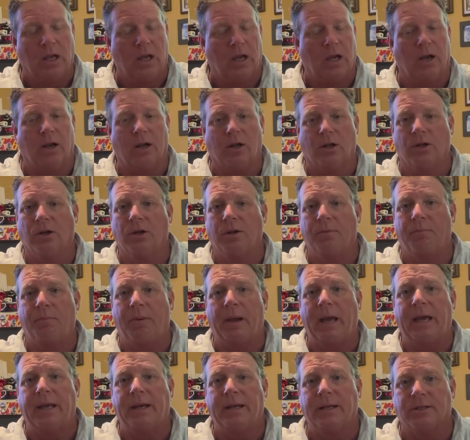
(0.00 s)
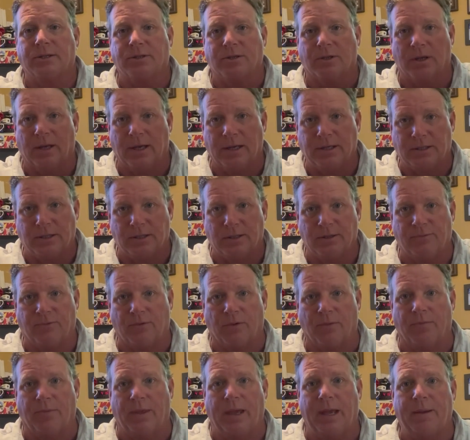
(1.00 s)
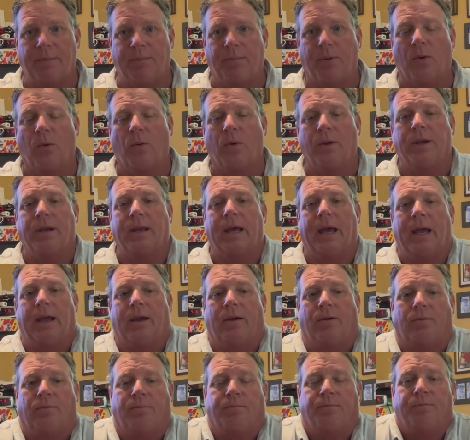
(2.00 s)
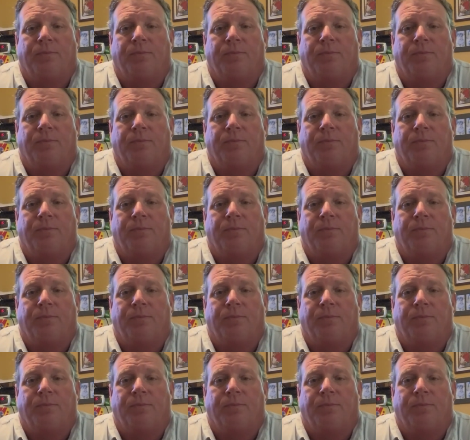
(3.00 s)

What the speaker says: a good bad insulation from that point down.